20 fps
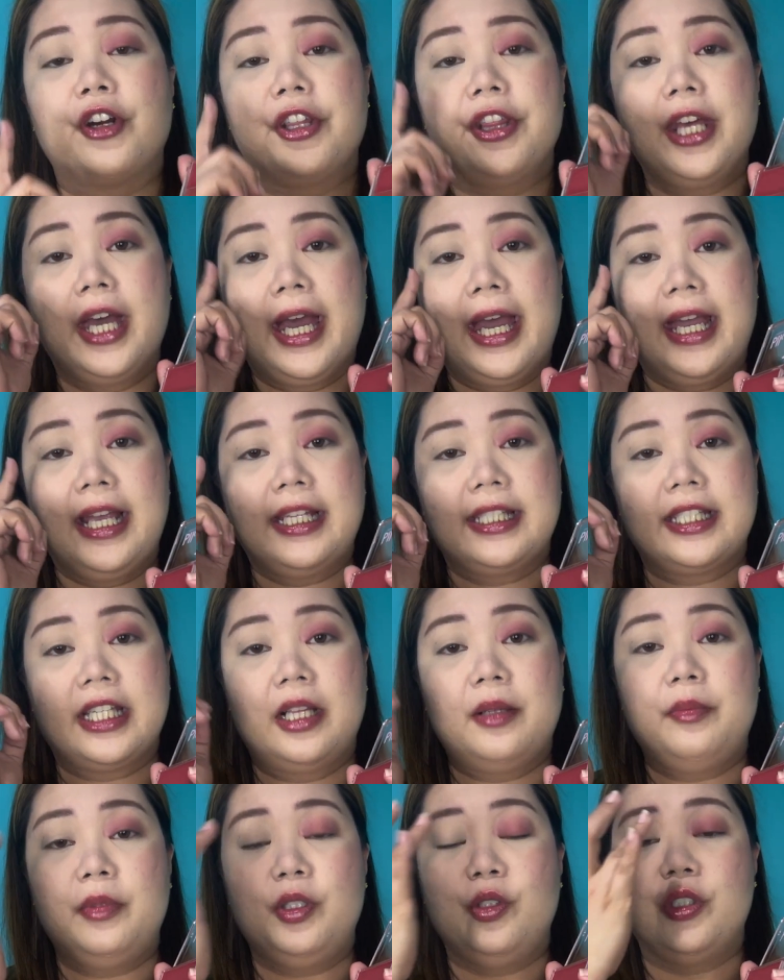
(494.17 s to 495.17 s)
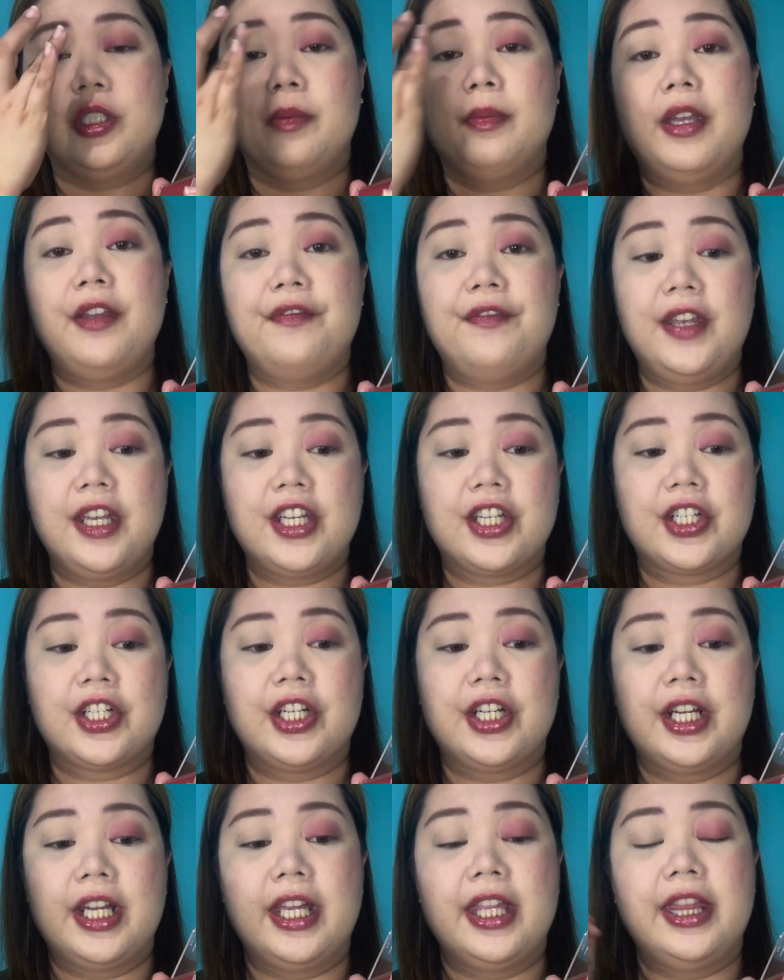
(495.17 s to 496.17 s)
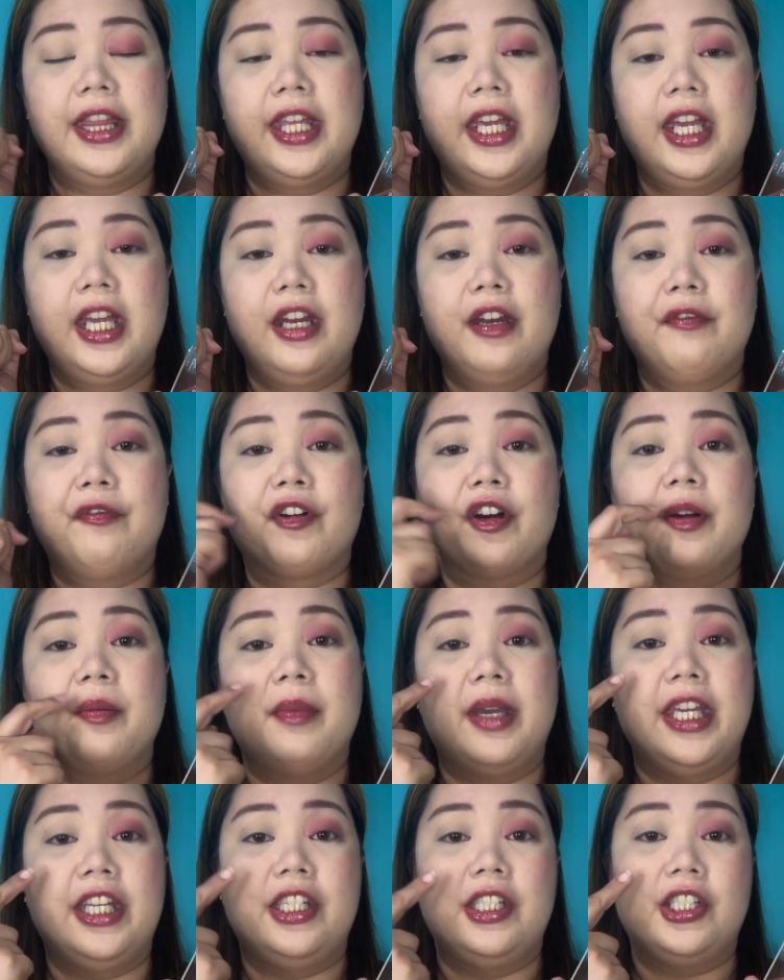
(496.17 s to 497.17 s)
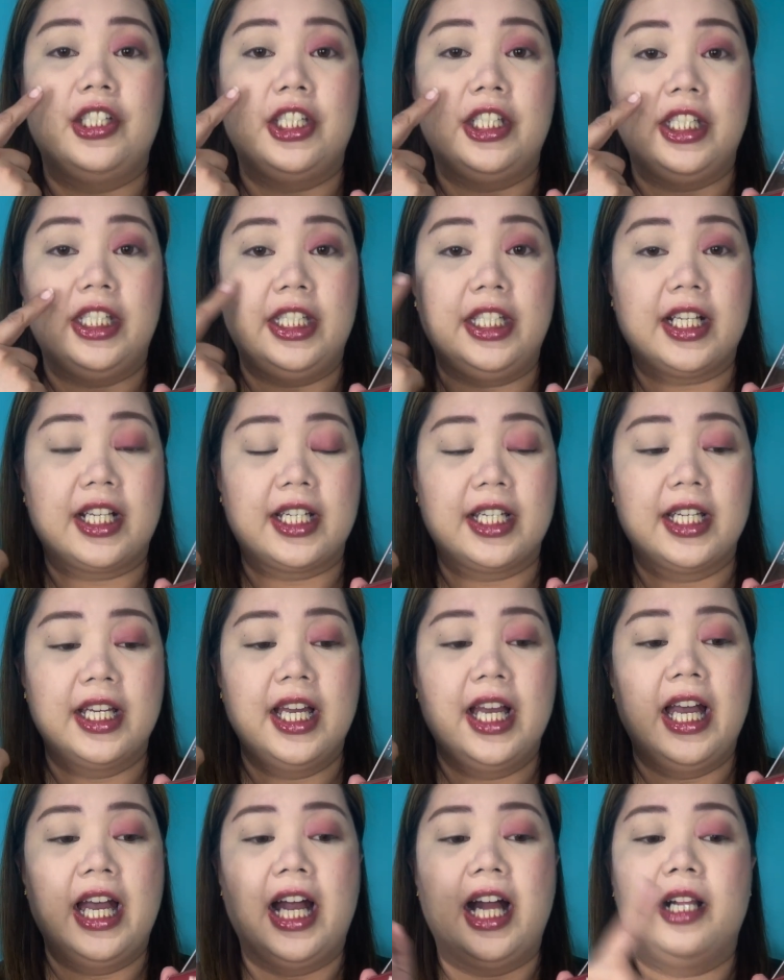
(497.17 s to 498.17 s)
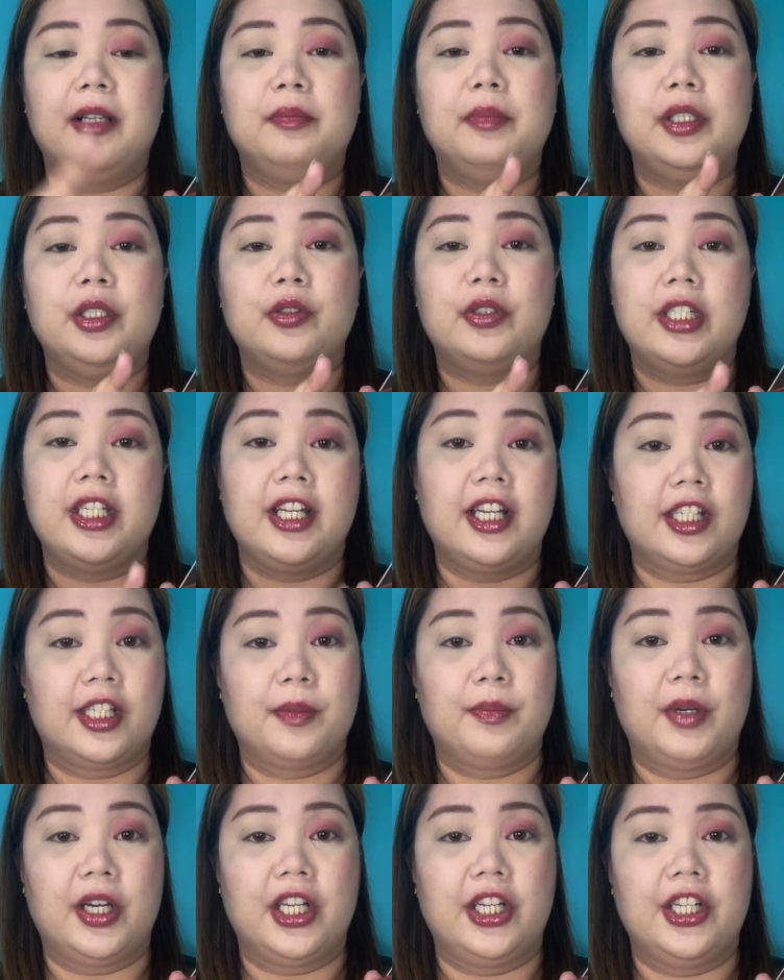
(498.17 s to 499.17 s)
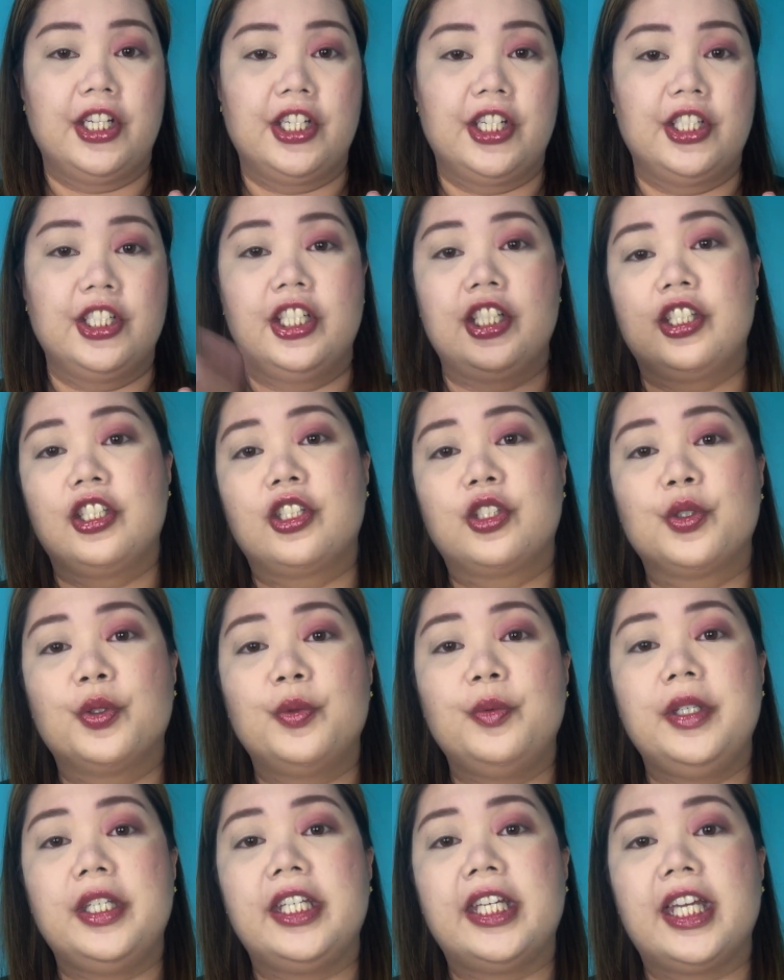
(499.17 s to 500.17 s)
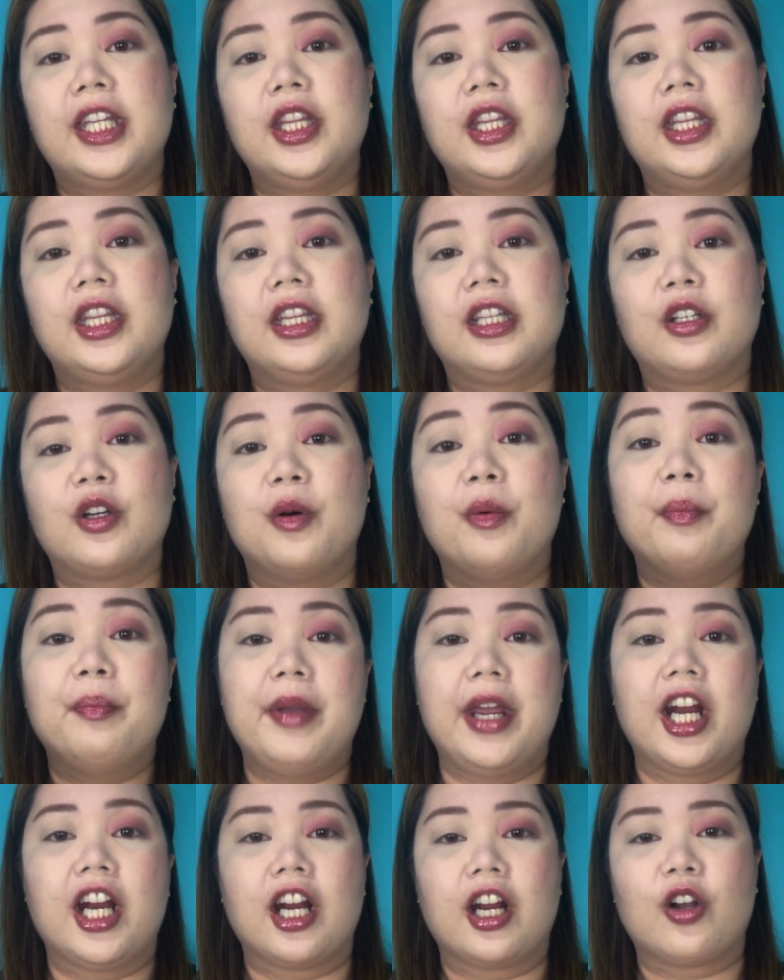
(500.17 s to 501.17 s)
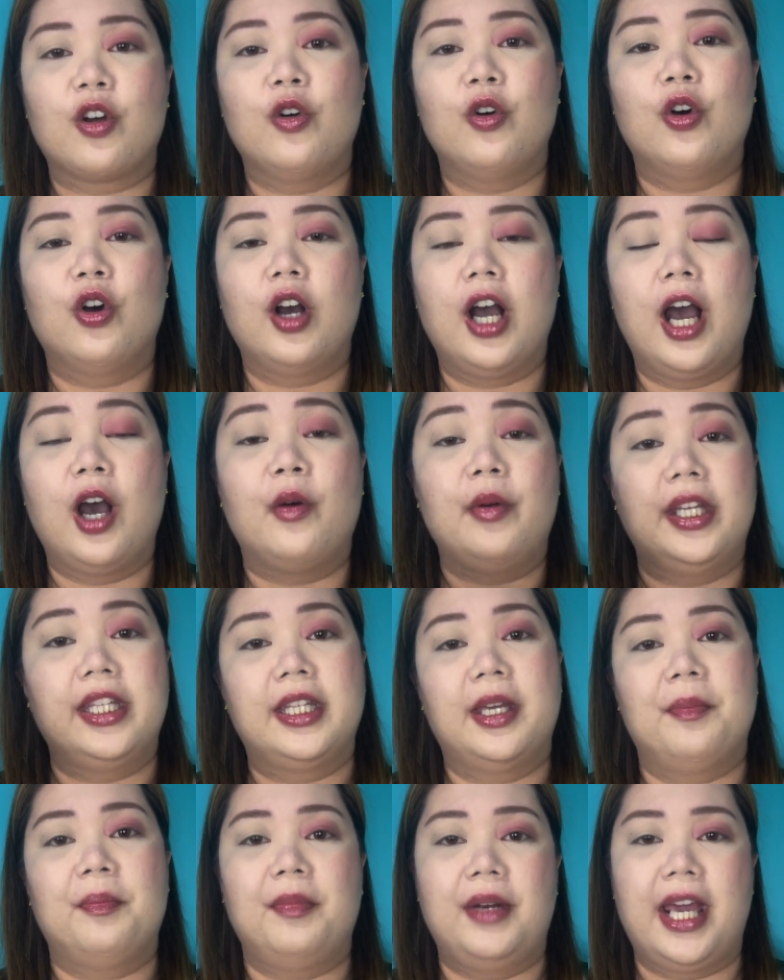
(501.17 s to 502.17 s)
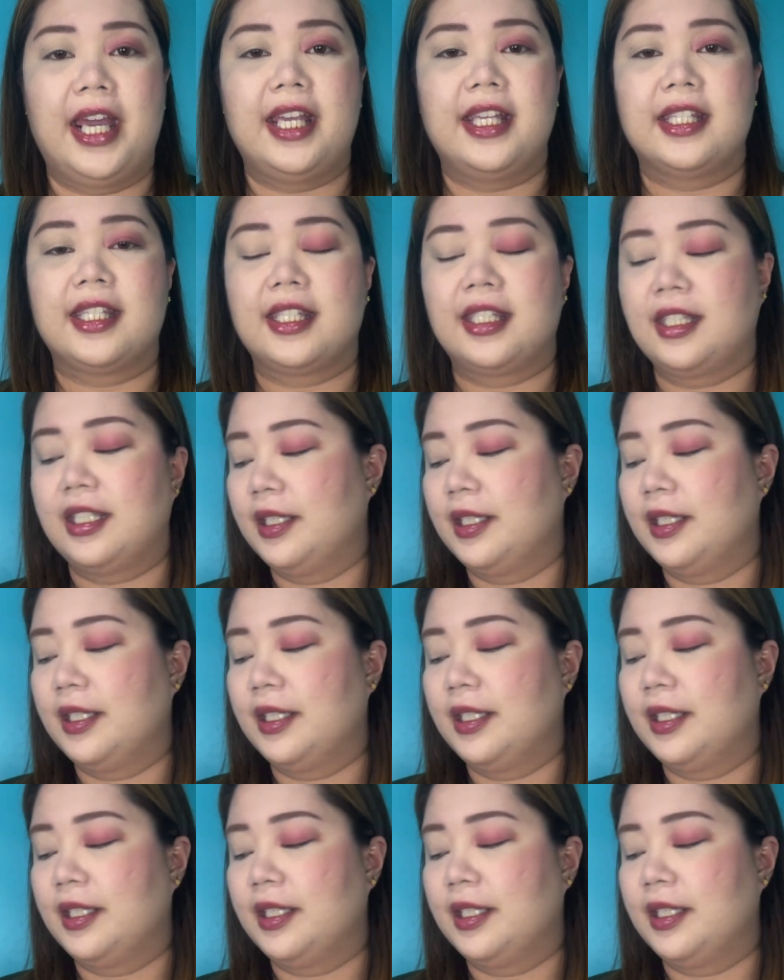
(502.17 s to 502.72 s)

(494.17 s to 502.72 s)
the eyes, I'll be using my finger. And then, for my cheek, I'll be using a sponge. Just so we can compare kung how it applies.